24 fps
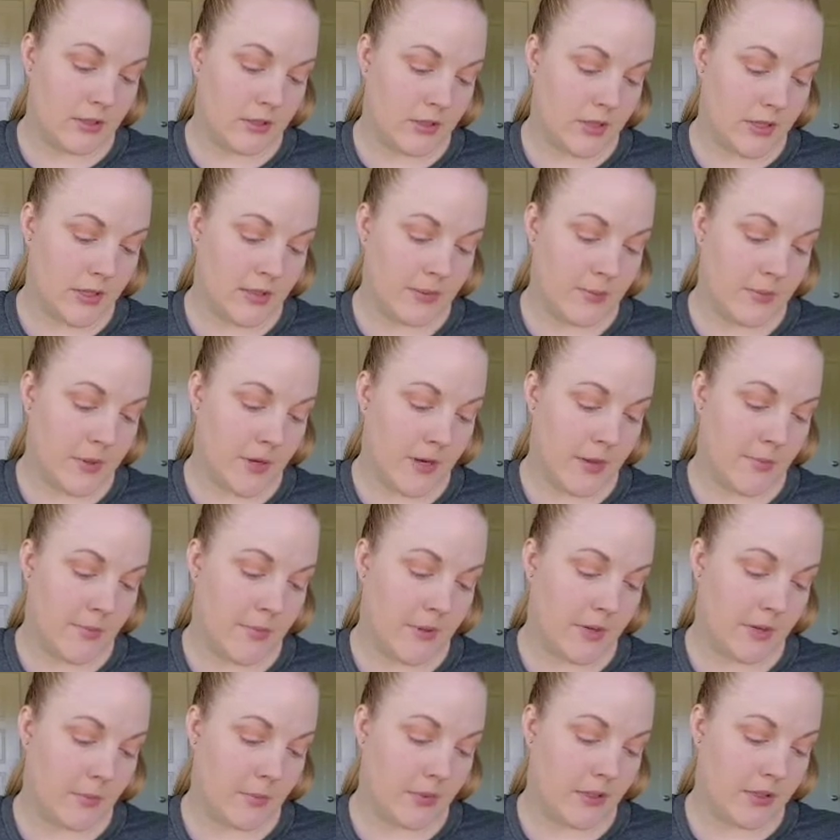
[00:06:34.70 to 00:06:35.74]
That's pretty
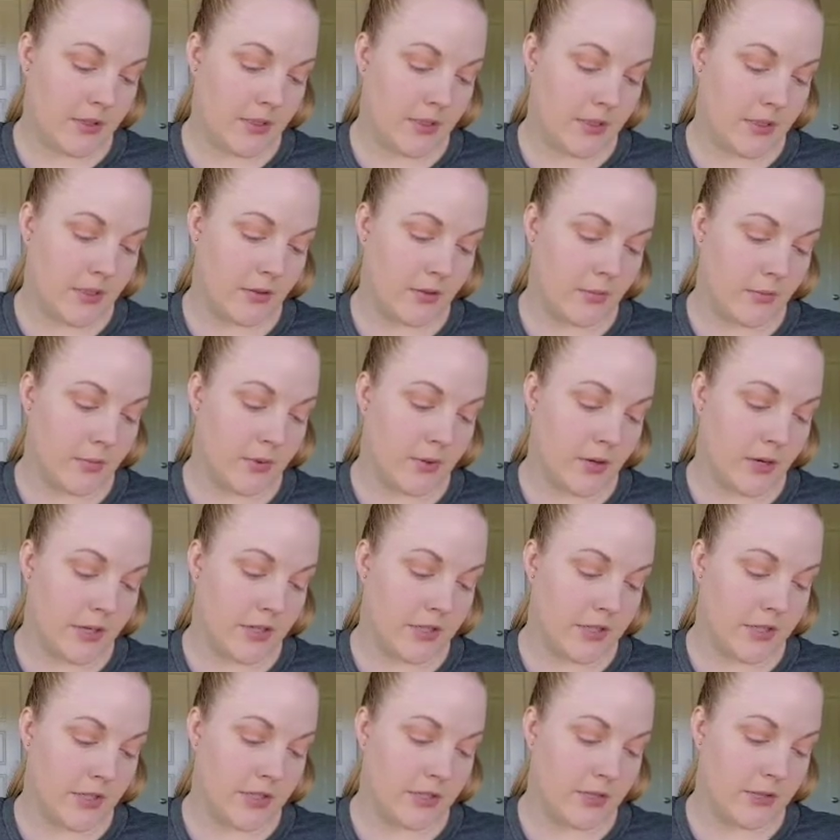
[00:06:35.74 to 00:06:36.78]
pigmented on the
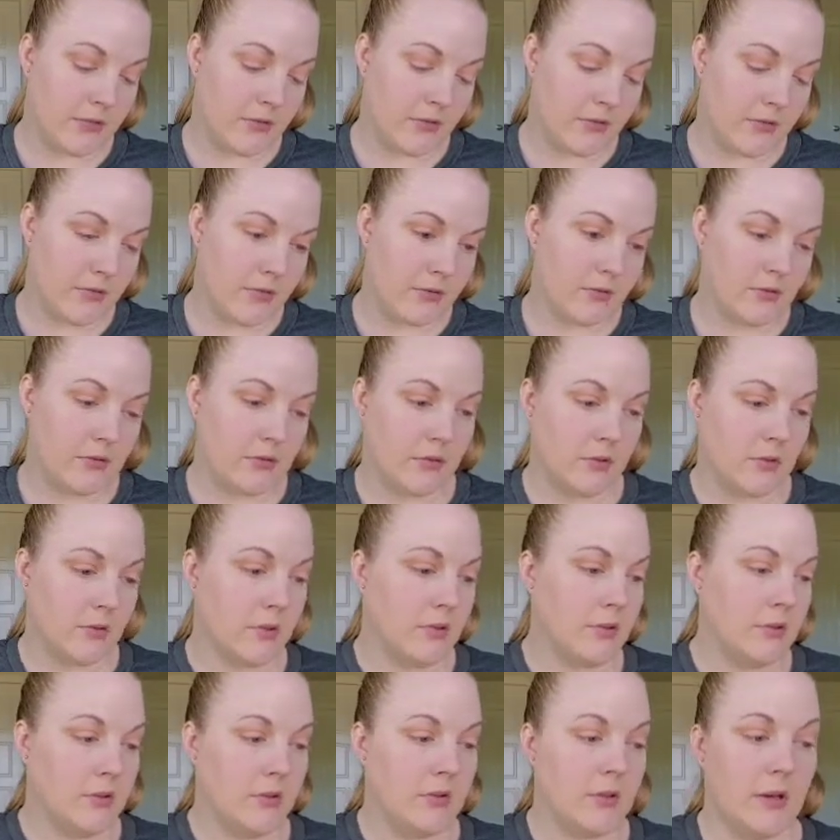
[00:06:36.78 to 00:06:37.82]
brush.
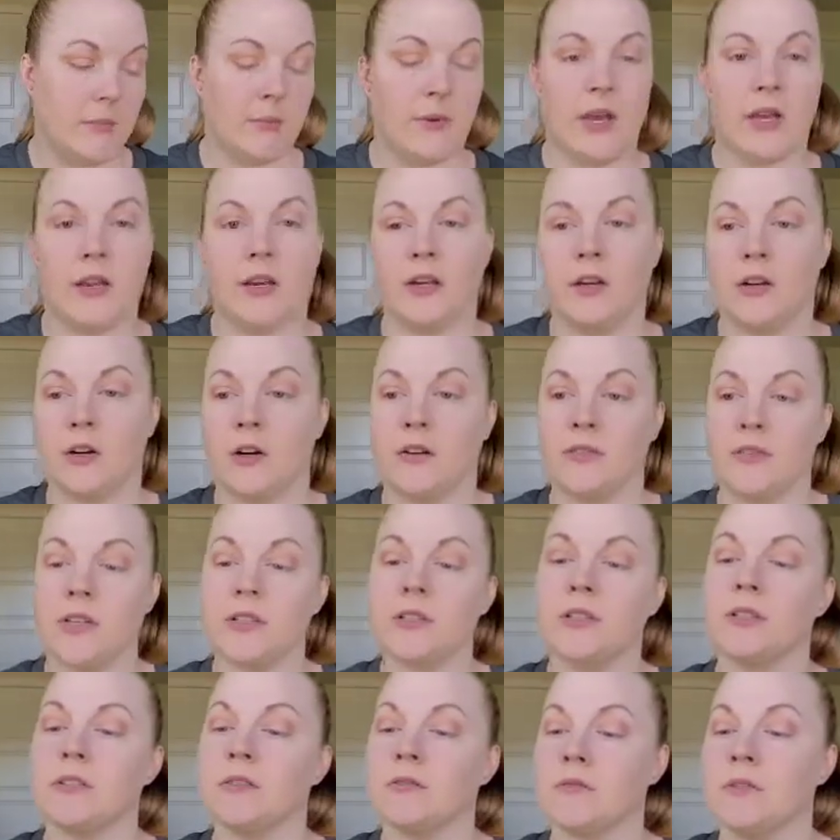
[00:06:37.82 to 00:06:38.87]
I'm kind of
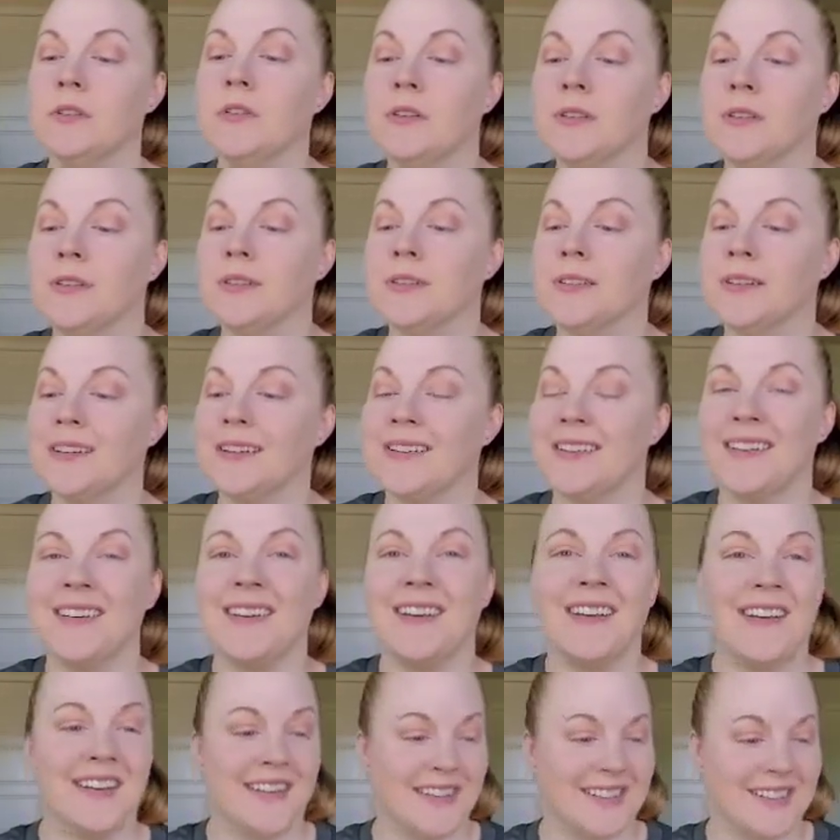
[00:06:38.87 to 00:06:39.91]
nervous.
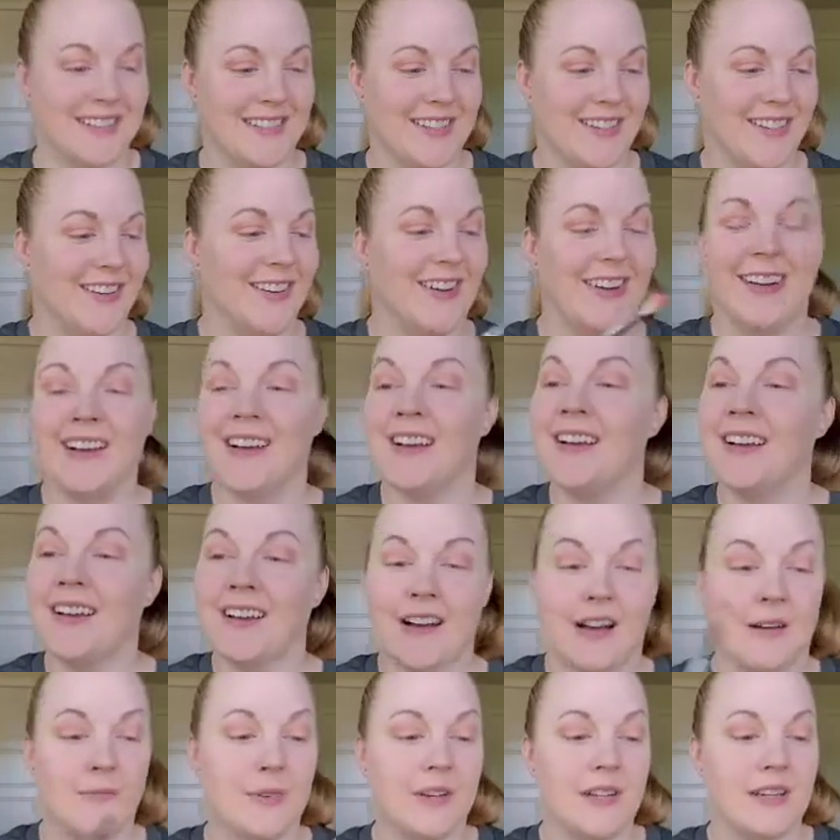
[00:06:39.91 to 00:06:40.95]
So
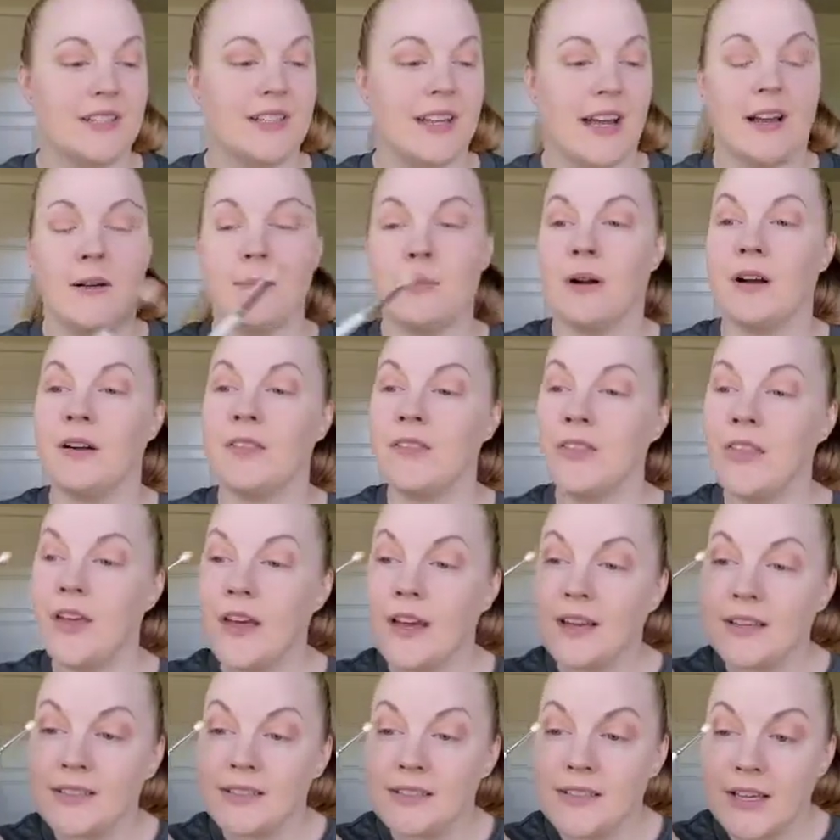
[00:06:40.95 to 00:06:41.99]
I'm gonna tap off the
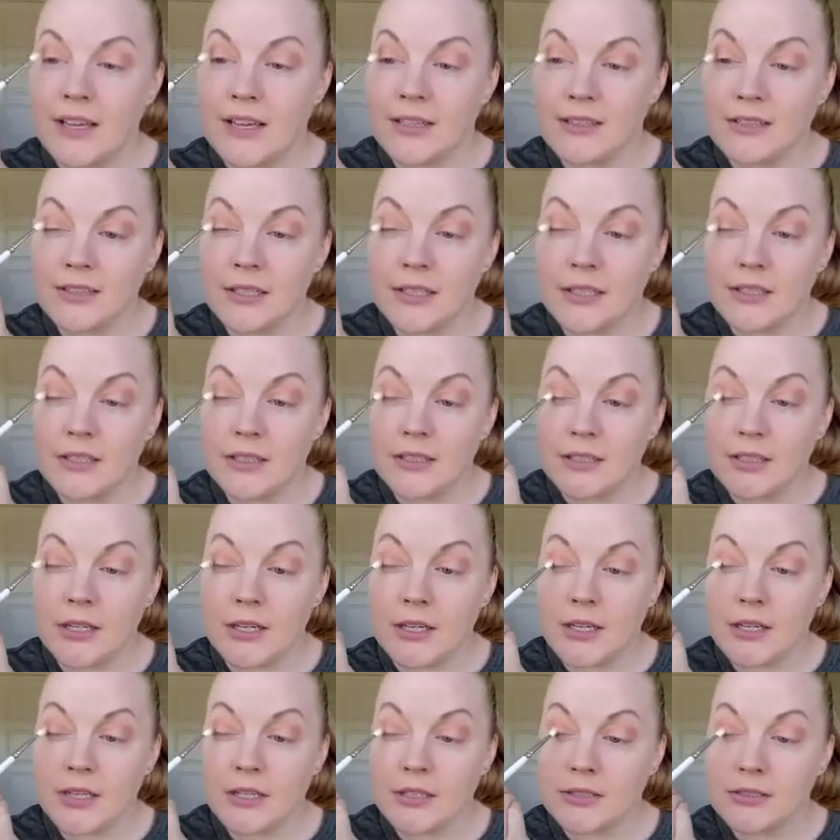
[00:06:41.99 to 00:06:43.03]
excess and
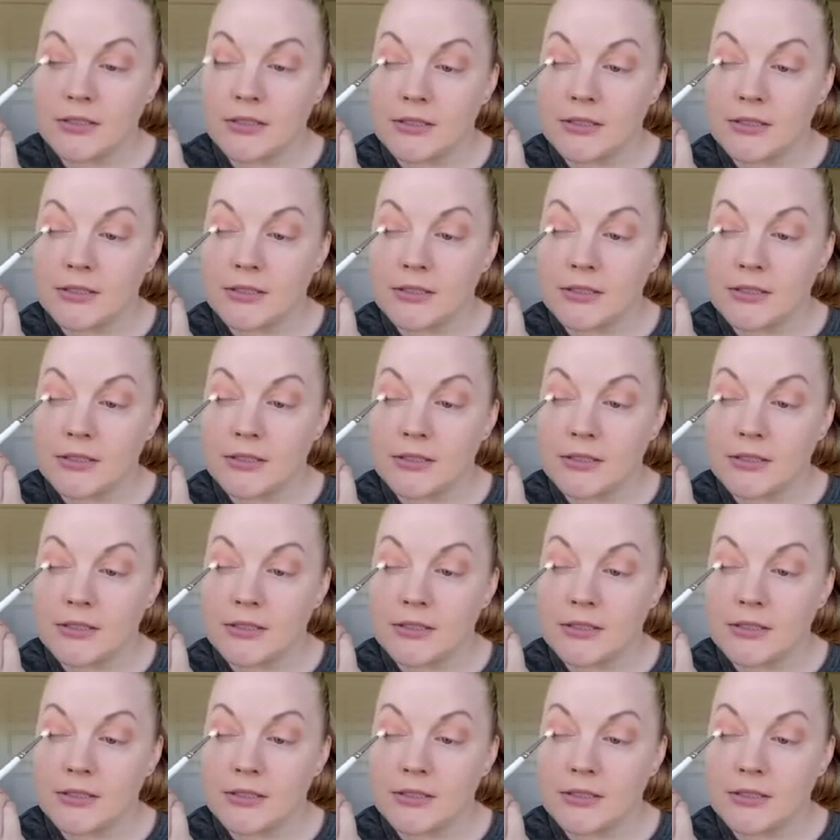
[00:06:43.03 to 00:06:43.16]
just,